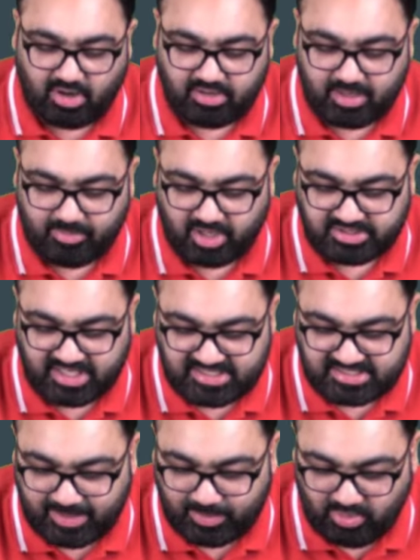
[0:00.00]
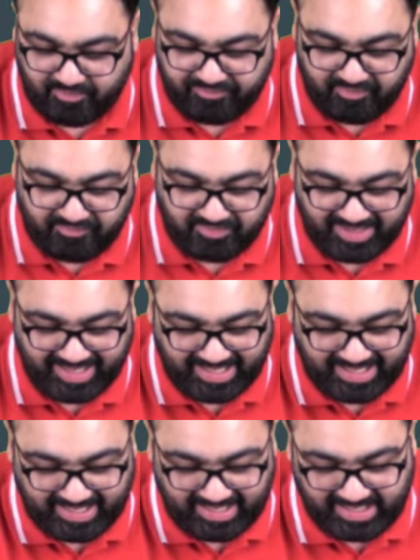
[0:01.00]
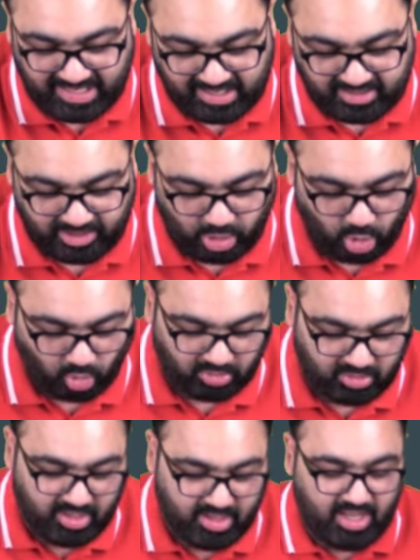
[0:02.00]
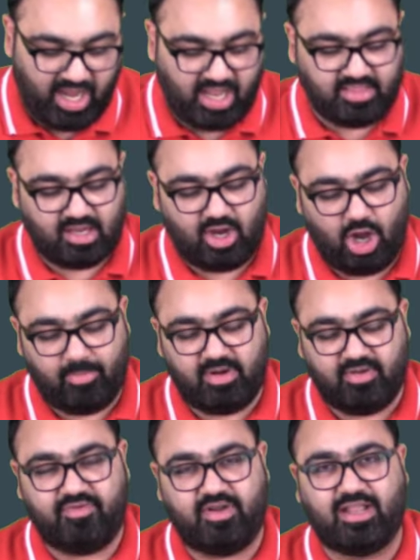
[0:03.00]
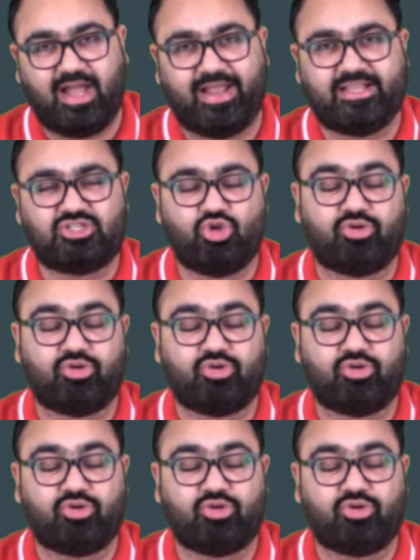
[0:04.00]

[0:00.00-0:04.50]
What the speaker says: cotton production has dipped to a 15-year low, and the government of India is